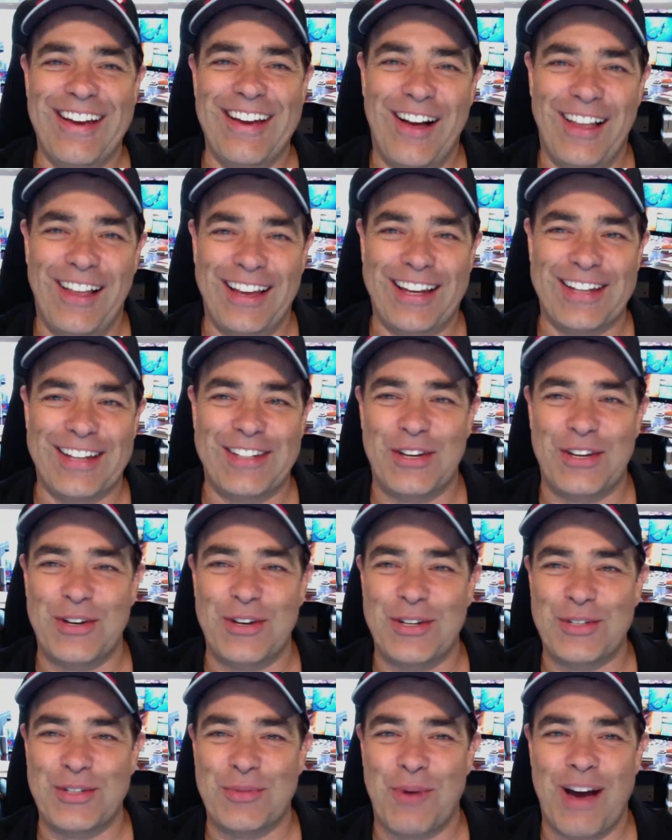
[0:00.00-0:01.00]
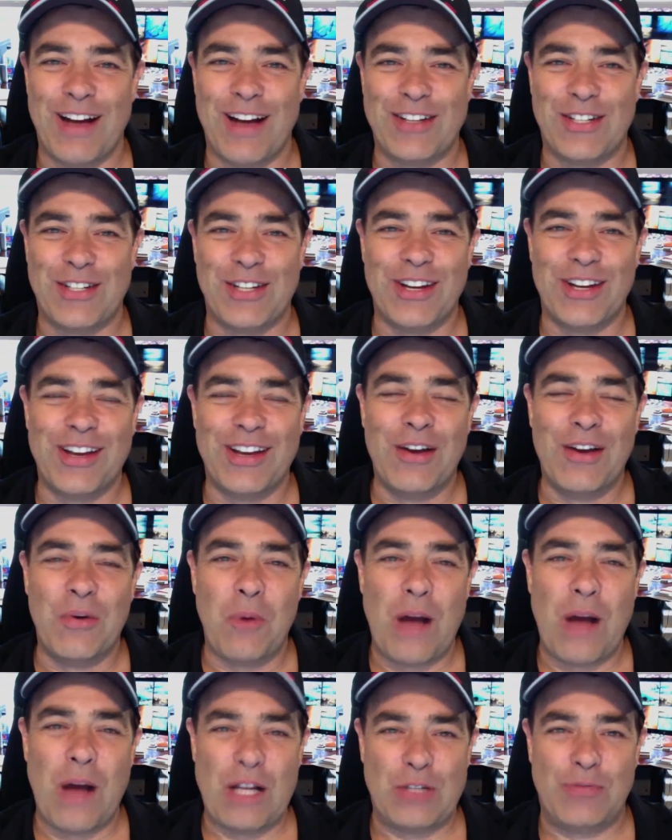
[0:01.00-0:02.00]
All I can do is watch
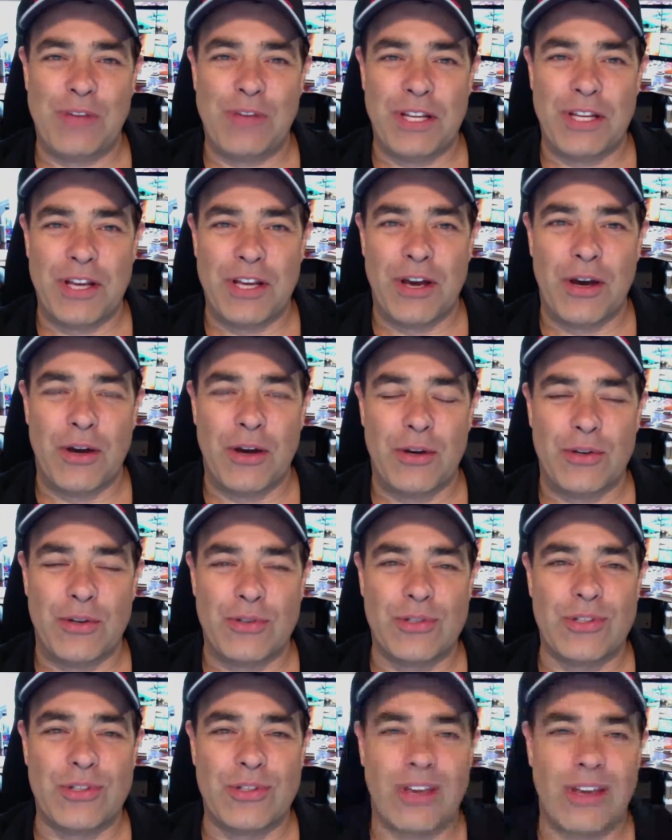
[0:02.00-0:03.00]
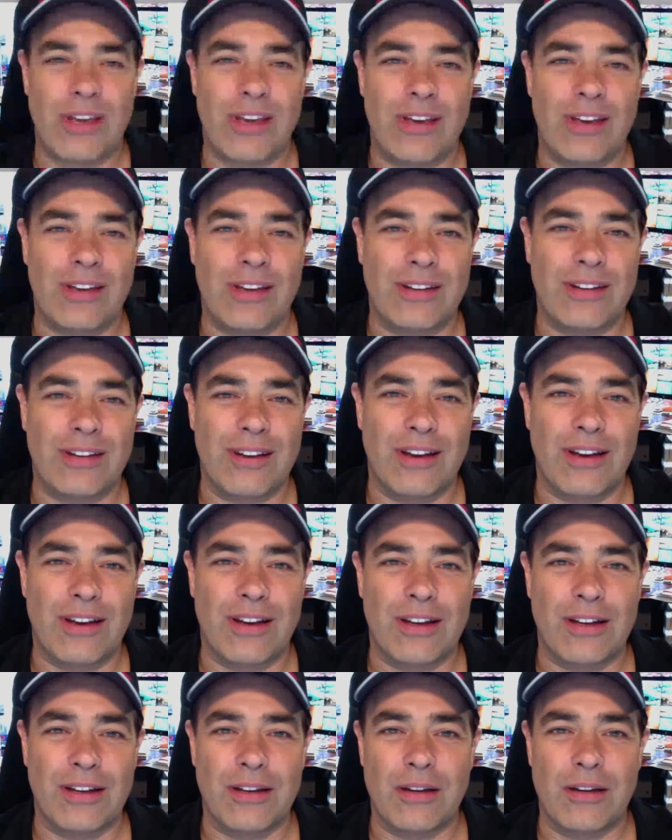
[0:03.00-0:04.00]
watch videos and
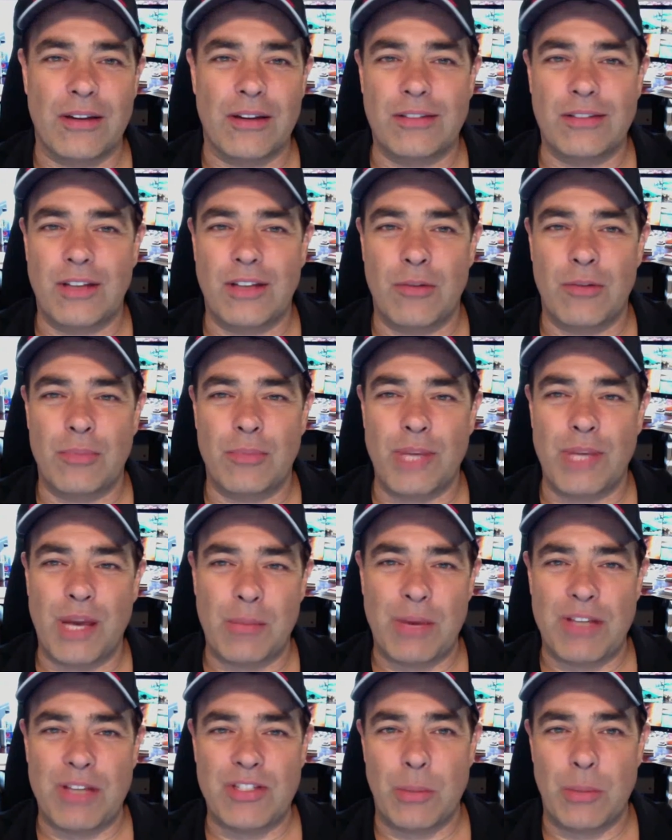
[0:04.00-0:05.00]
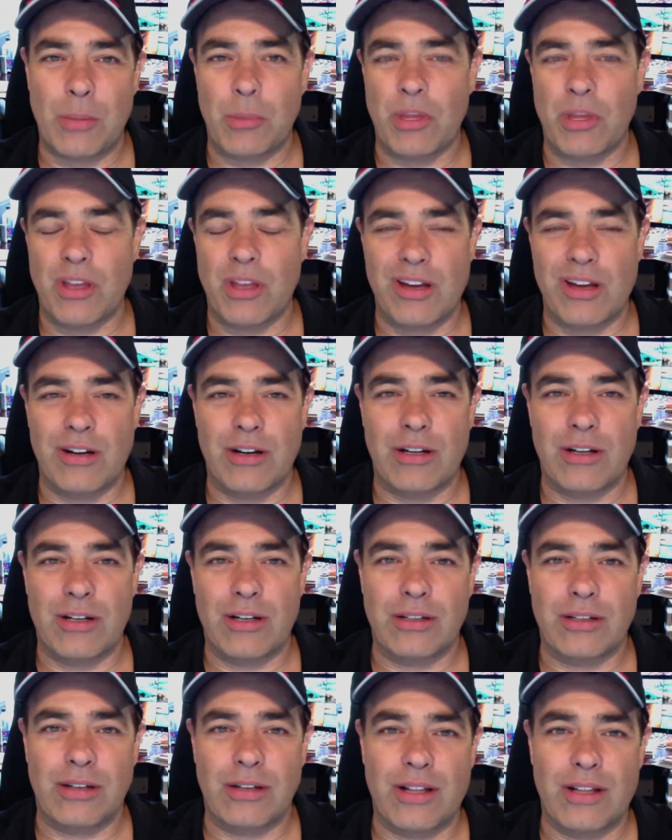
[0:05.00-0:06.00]
uh, you know be on my
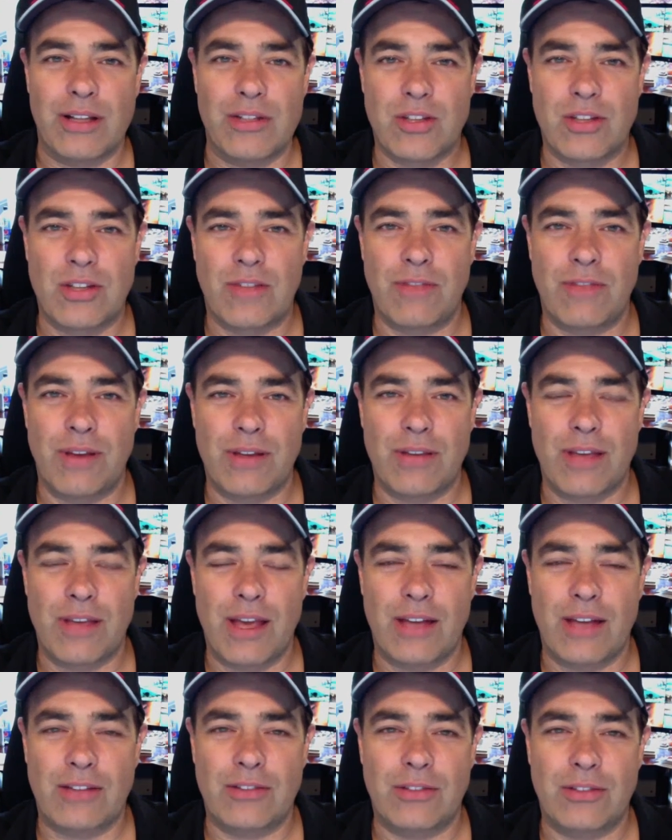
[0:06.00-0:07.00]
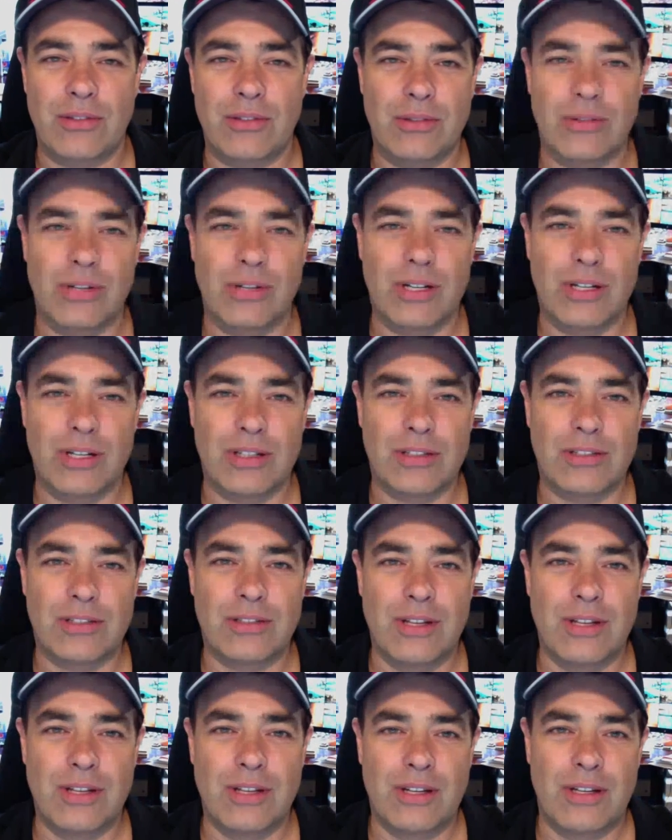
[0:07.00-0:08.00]
simulator and, and mm -hmm. stuff like that to uh,
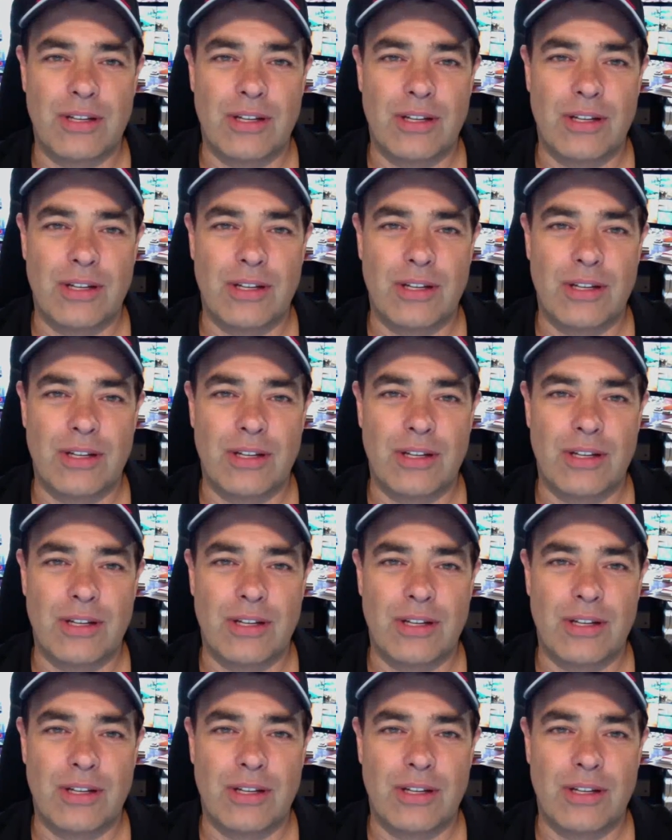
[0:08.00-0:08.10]
mm -hmm.